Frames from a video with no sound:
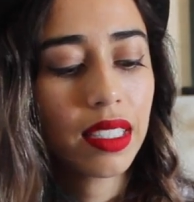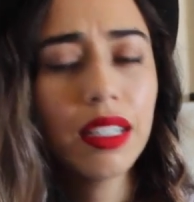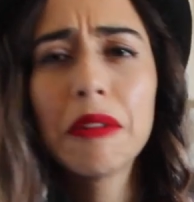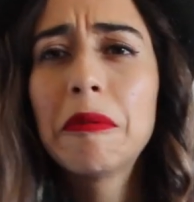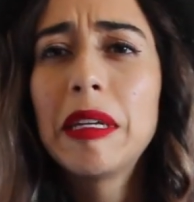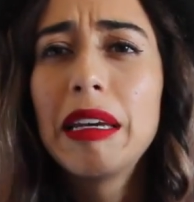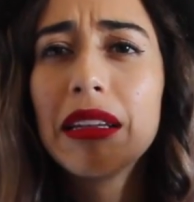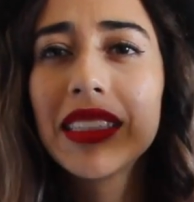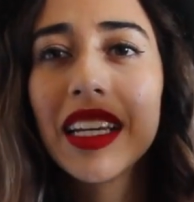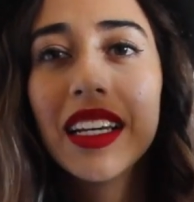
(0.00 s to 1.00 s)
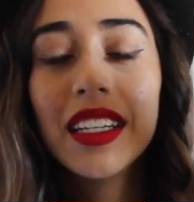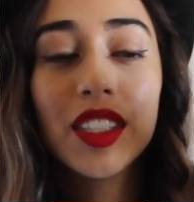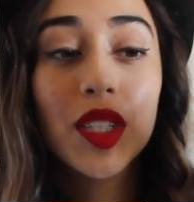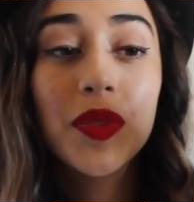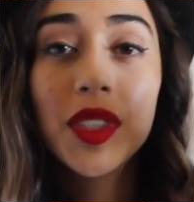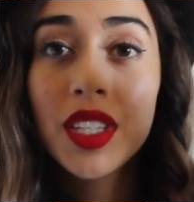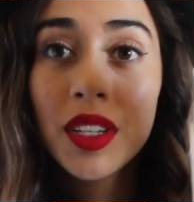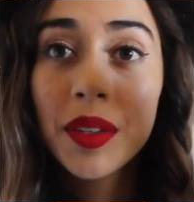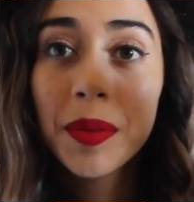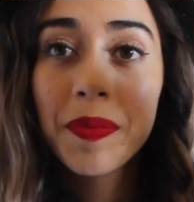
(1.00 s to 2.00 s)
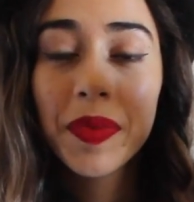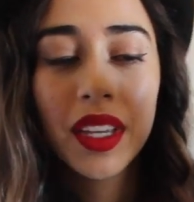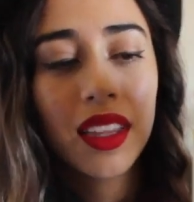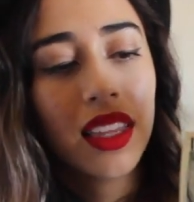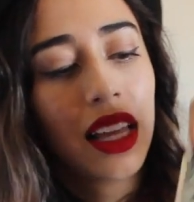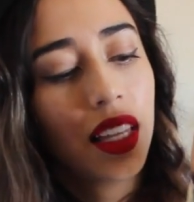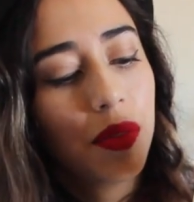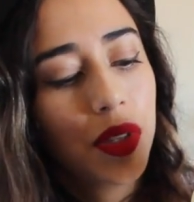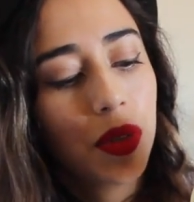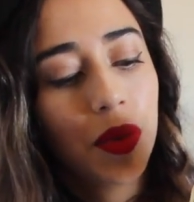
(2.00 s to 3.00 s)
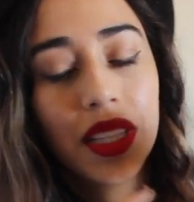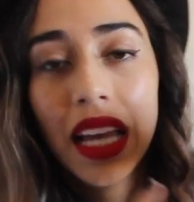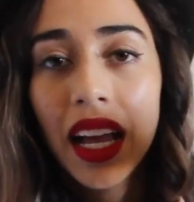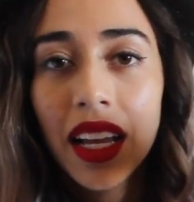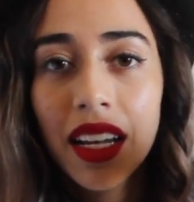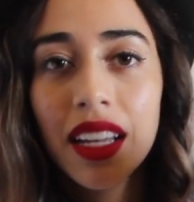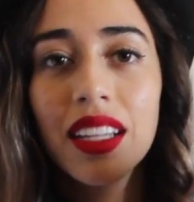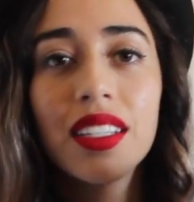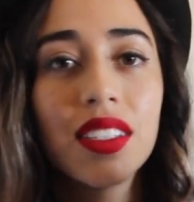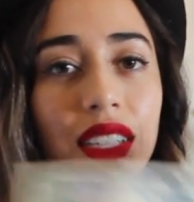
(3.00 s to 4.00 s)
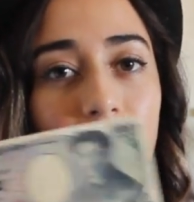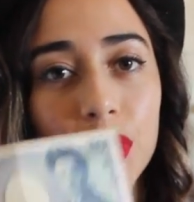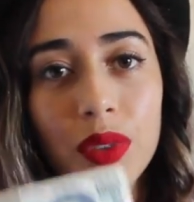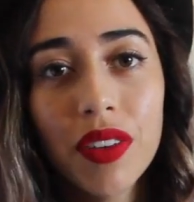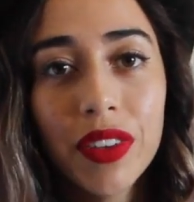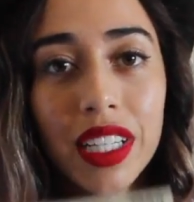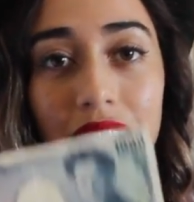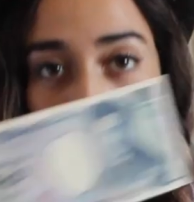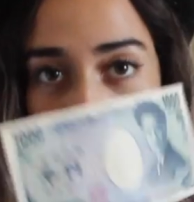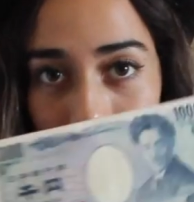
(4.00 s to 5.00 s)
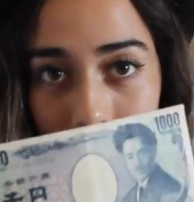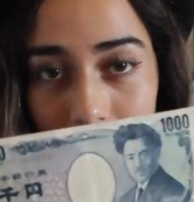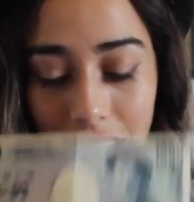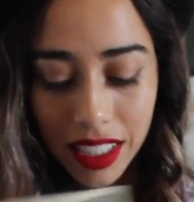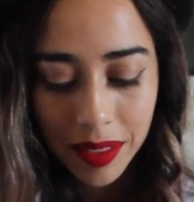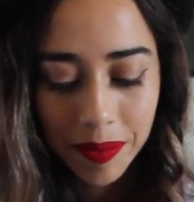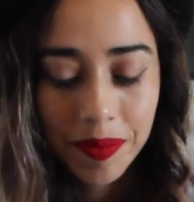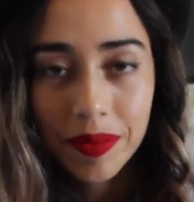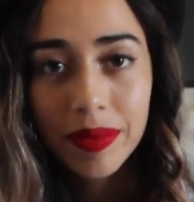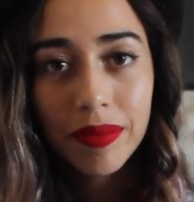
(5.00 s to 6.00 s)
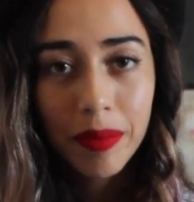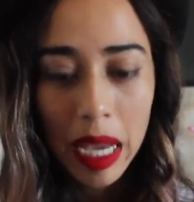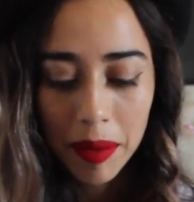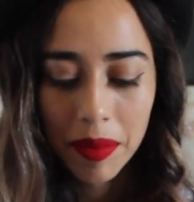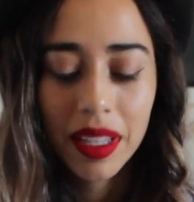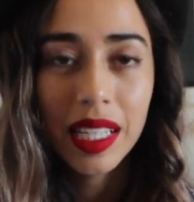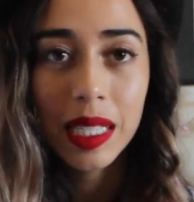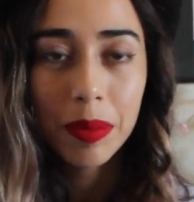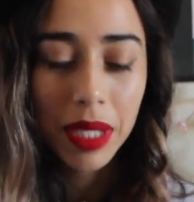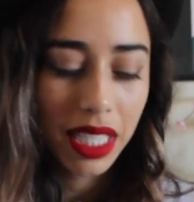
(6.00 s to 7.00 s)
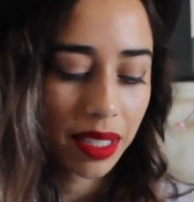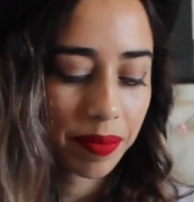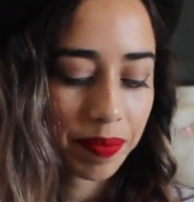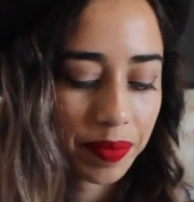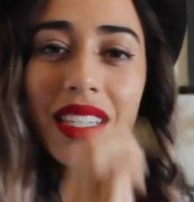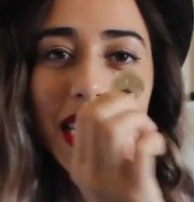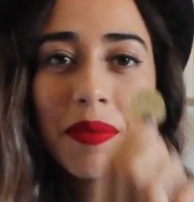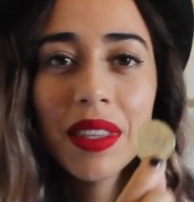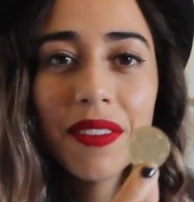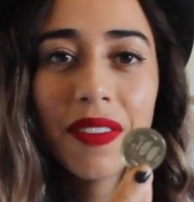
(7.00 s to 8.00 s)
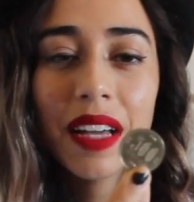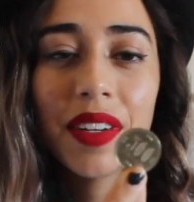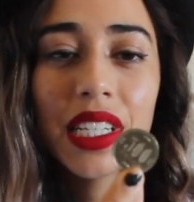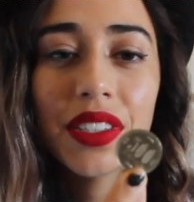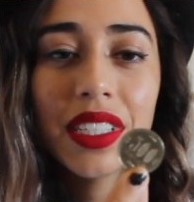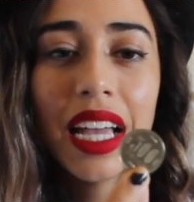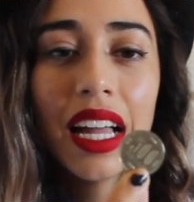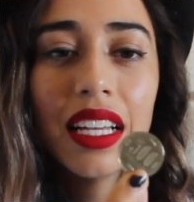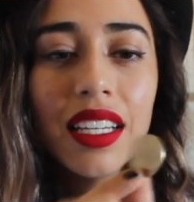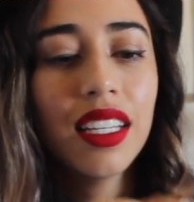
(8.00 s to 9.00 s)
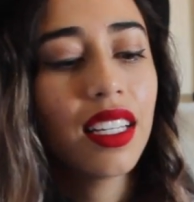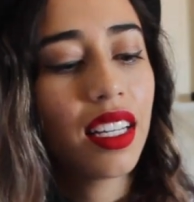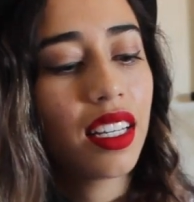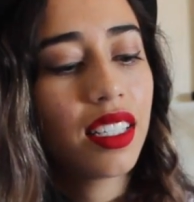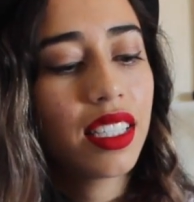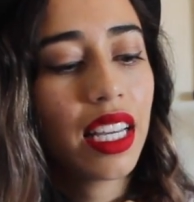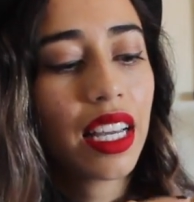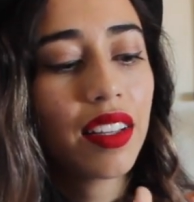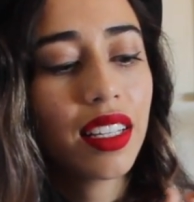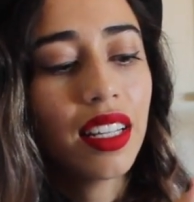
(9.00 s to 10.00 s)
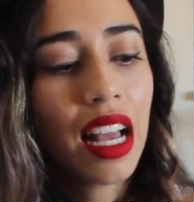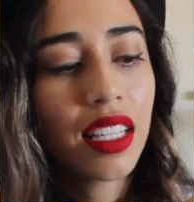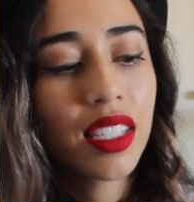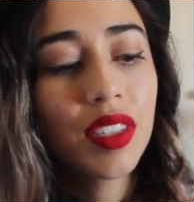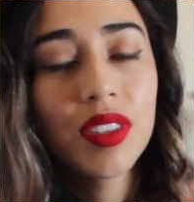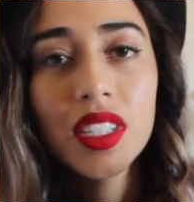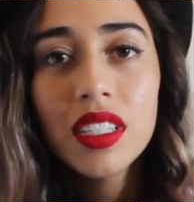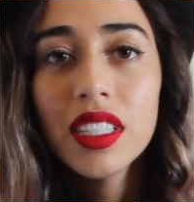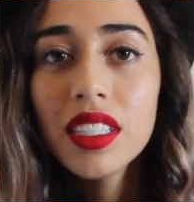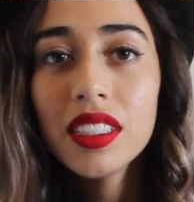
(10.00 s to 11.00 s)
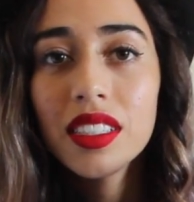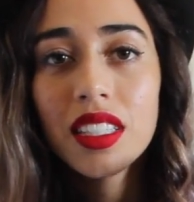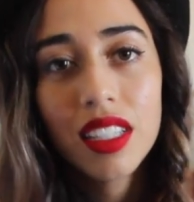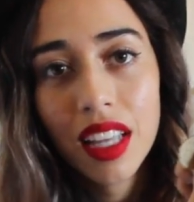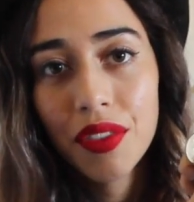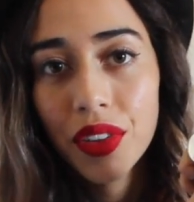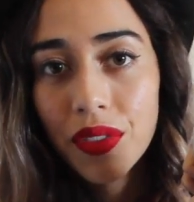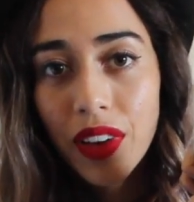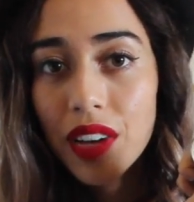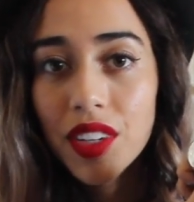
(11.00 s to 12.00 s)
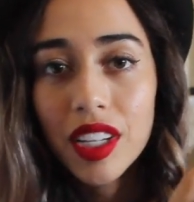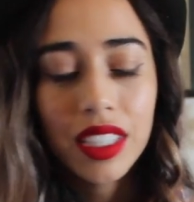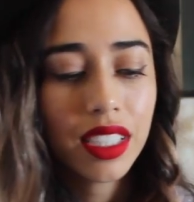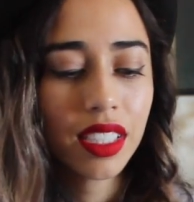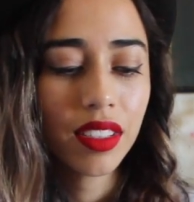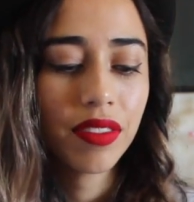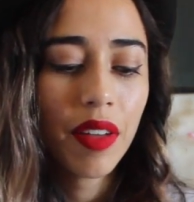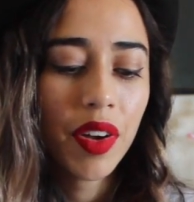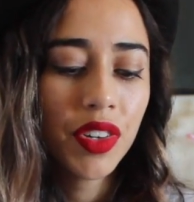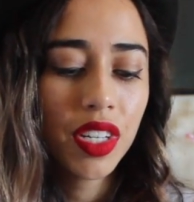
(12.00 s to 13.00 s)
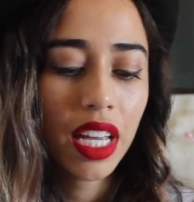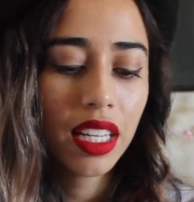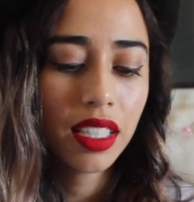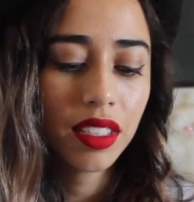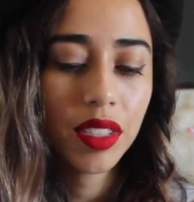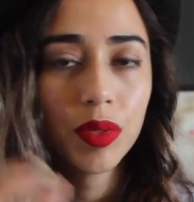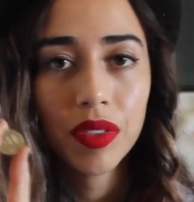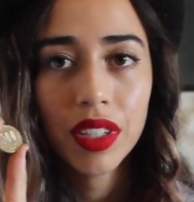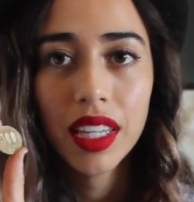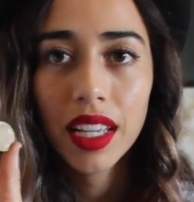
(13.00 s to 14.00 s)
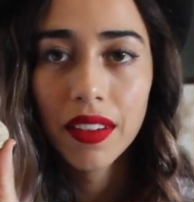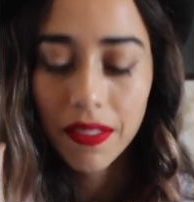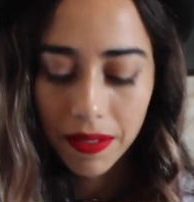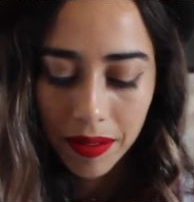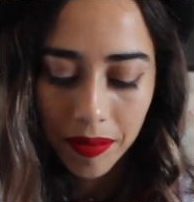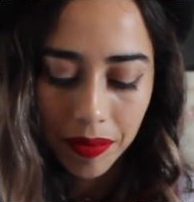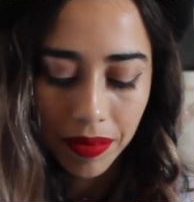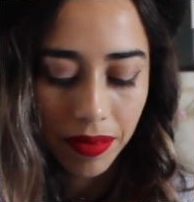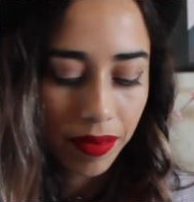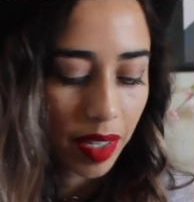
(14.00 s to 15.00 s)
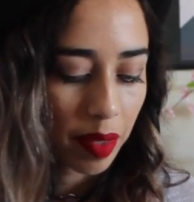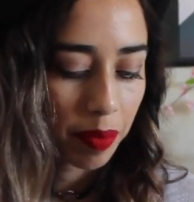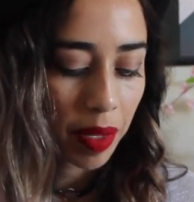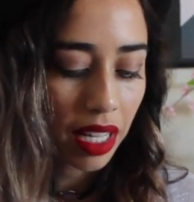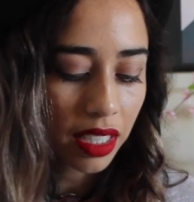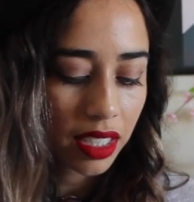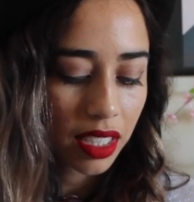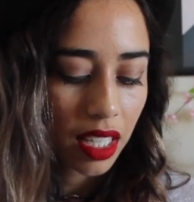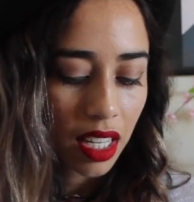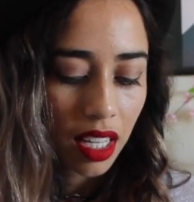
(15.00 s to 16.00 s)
oh my nails. So if you do, that leaves you with 10. So this is roughly $10. Bam, easy peasy. Same with the 500 yen. Take out the last 2 zeros, you're left with $5. So 500 yen is roughly like $5.